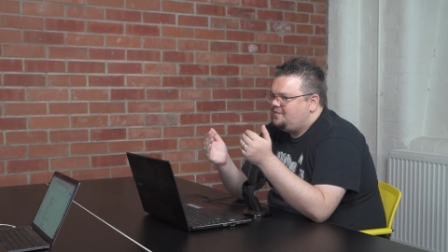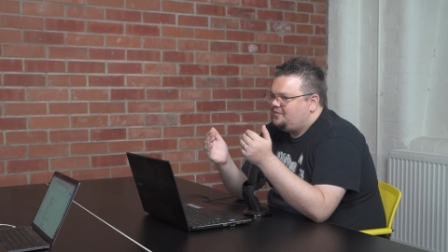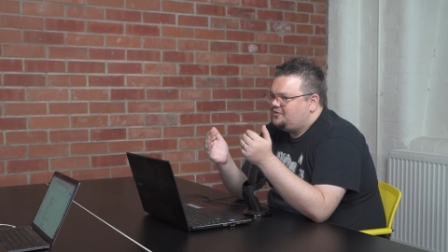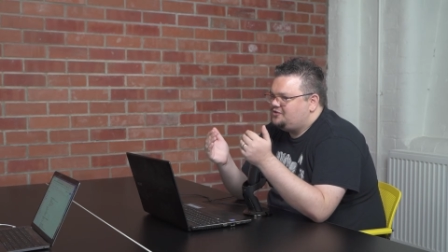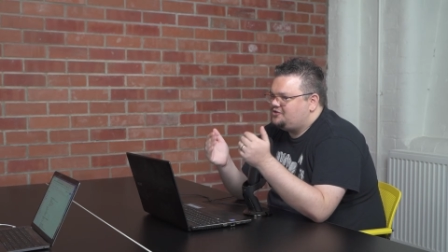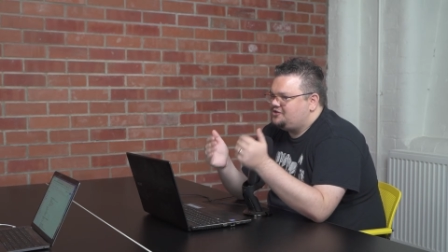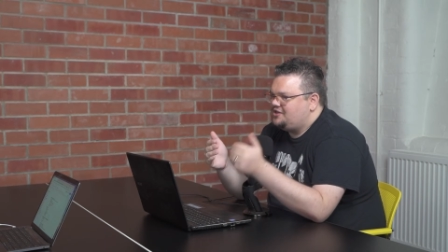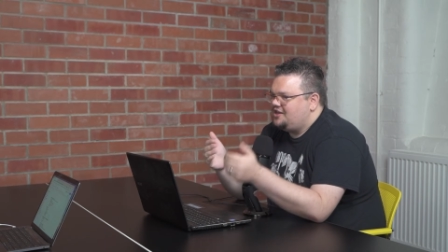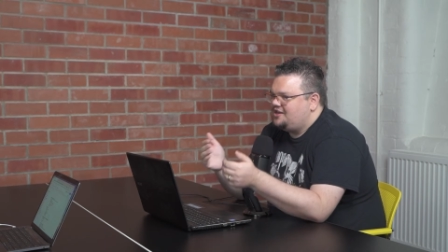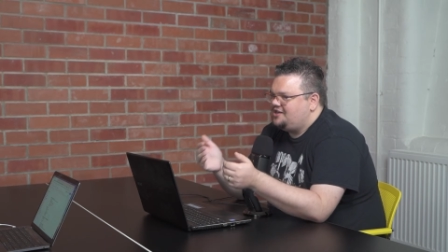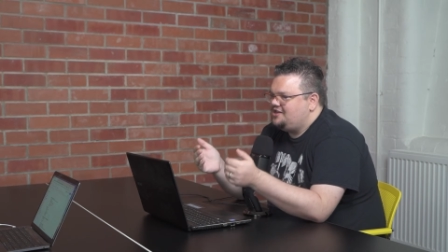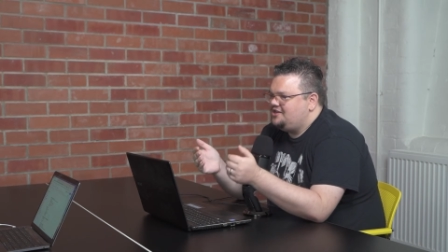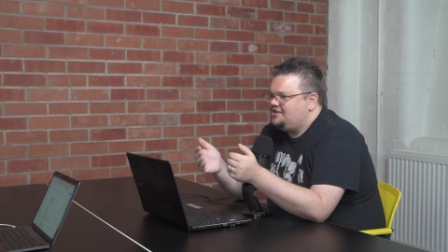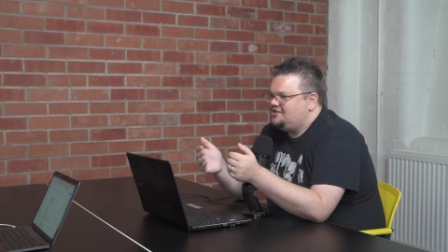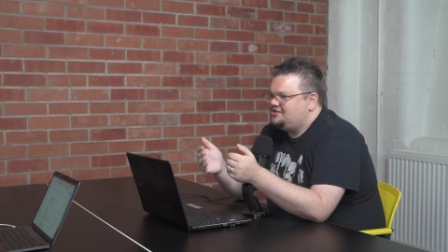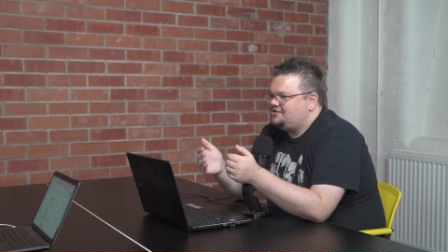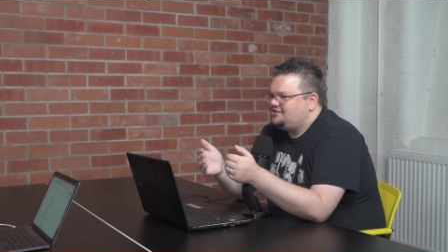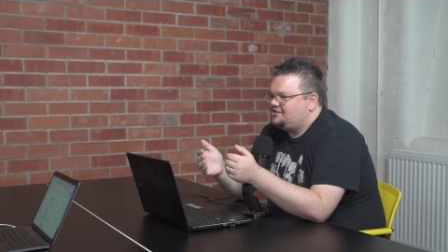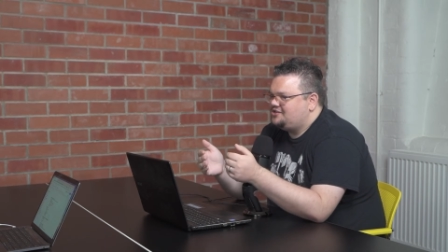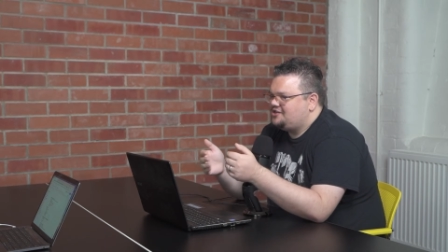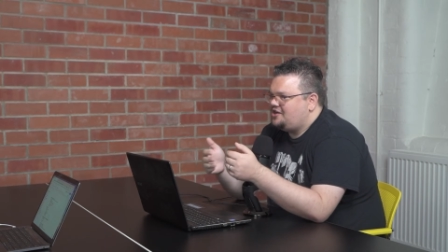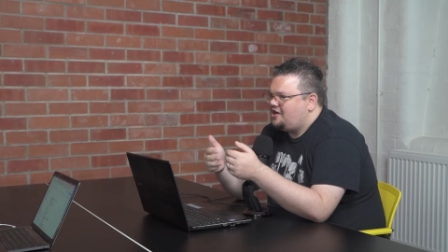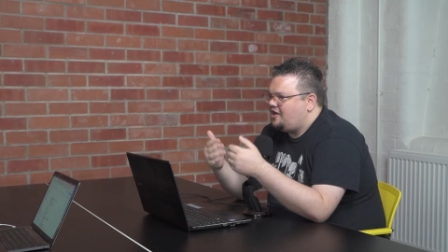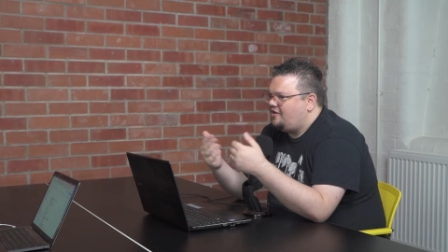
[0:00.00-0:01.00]
So then
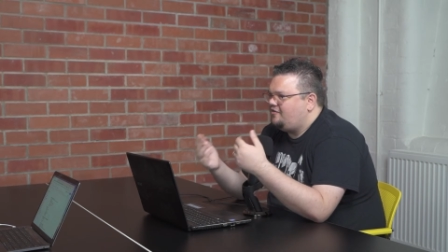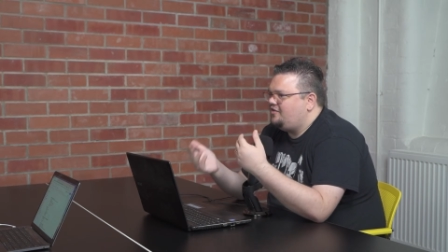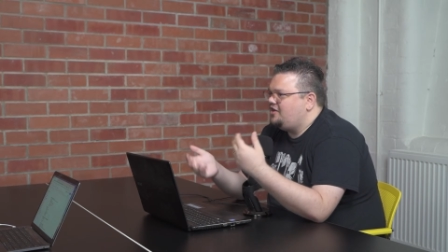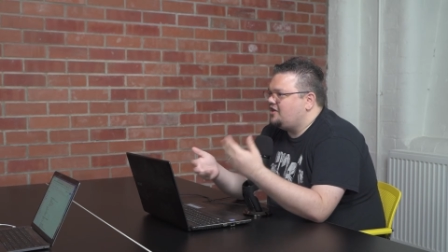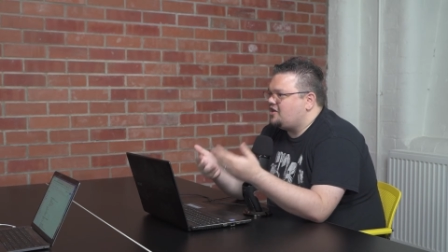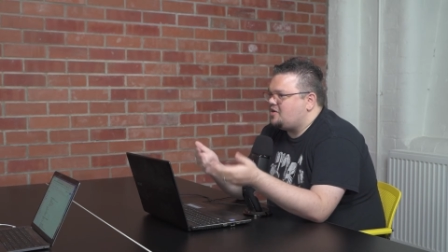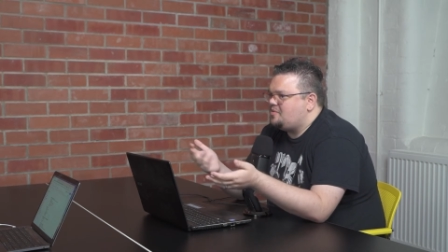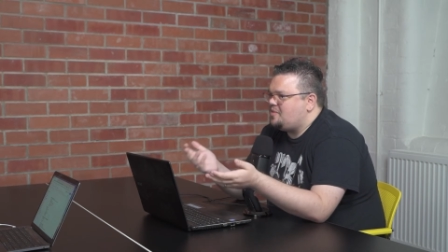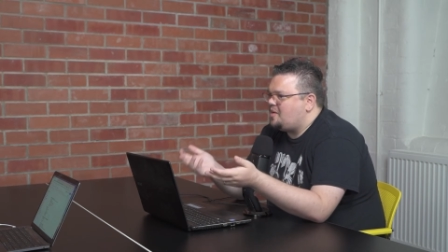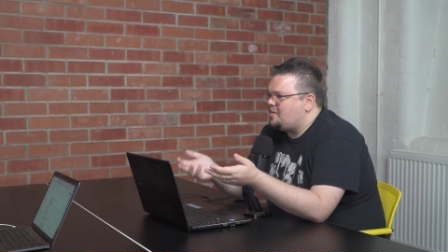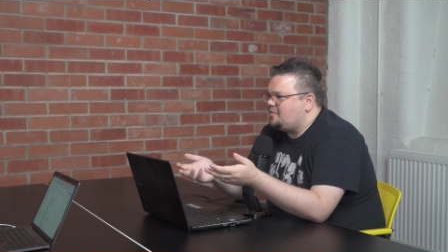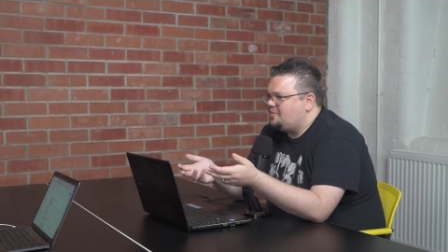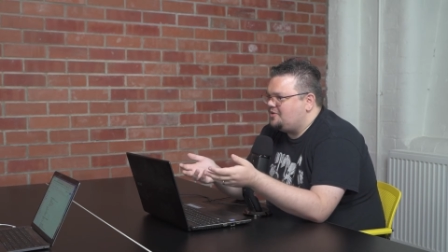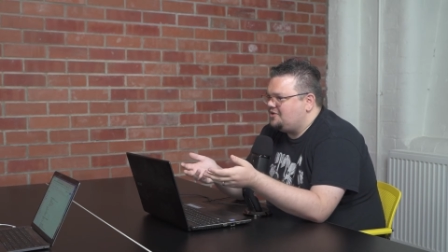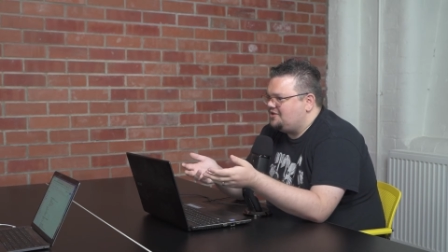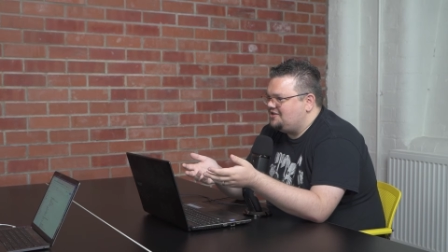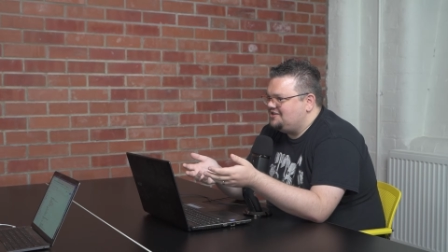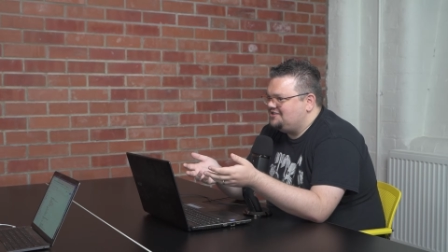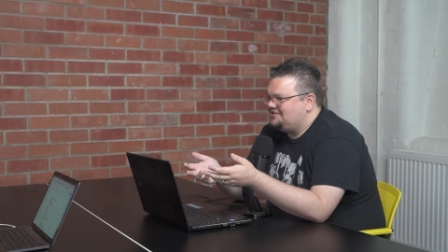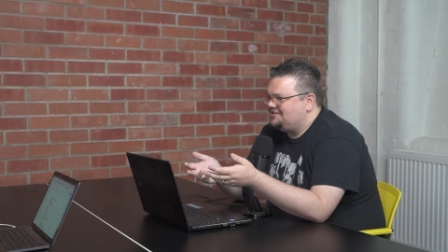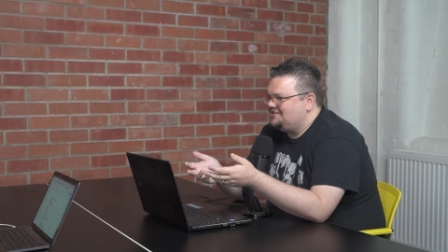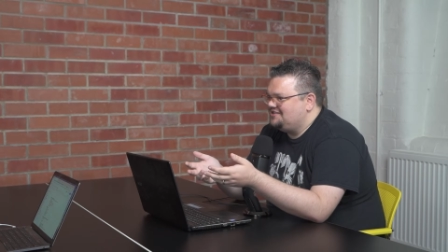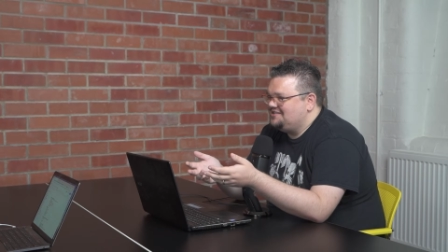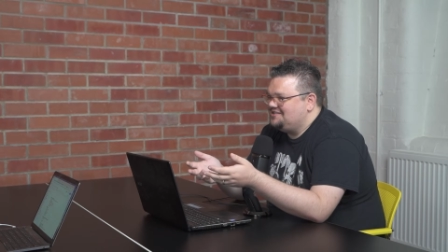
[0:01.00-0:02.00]
he's having to come up with
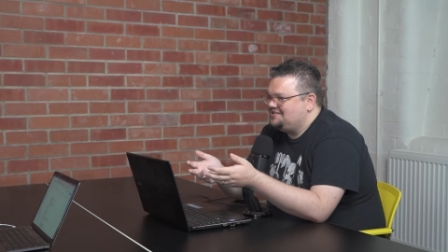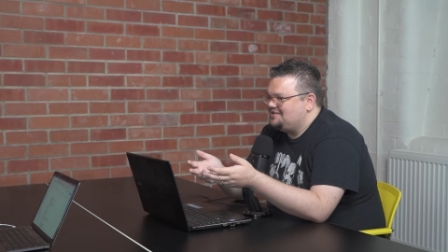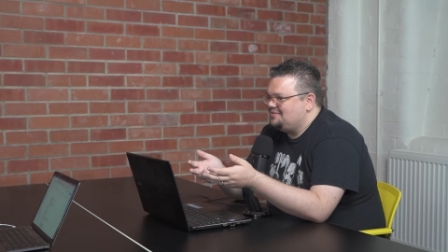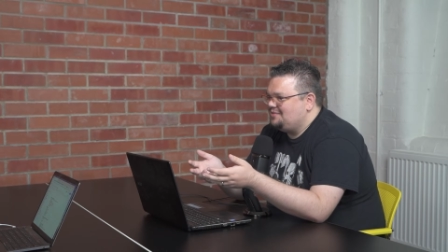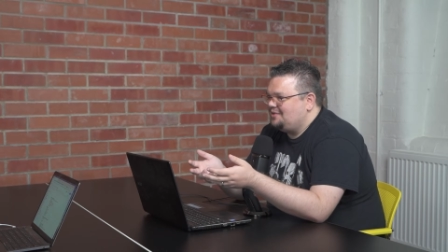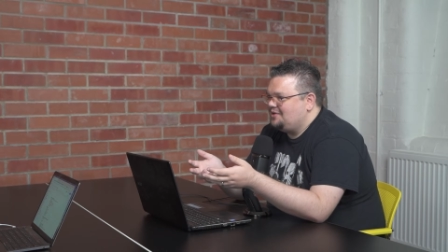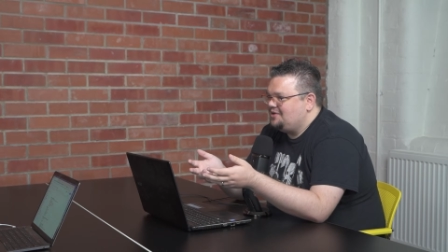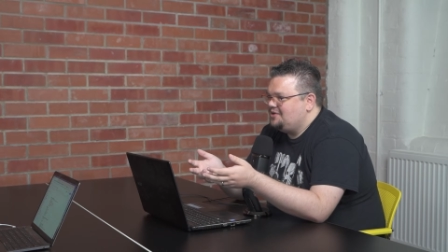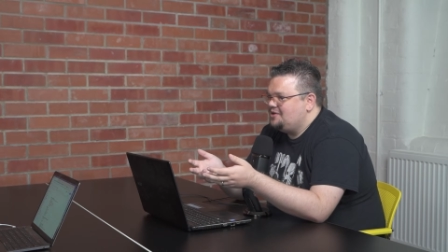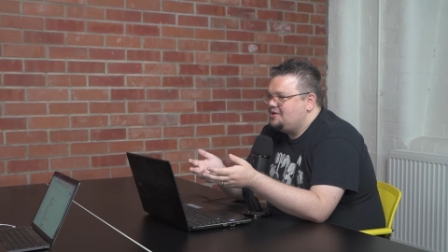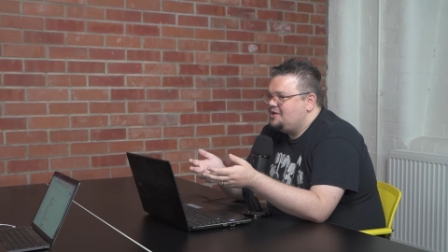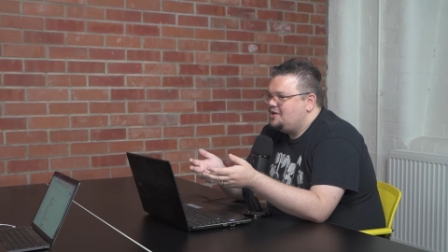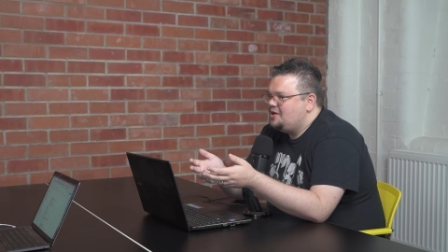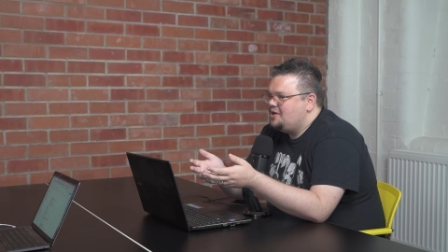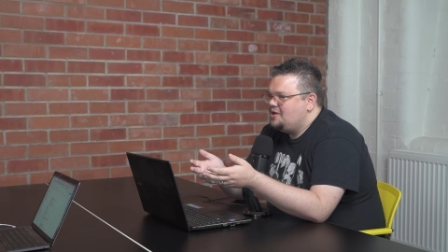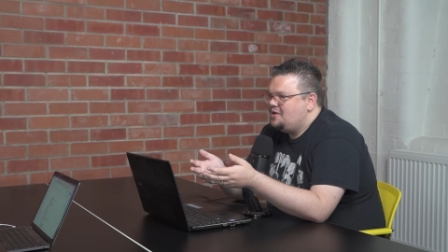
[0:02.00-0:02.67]
reasons about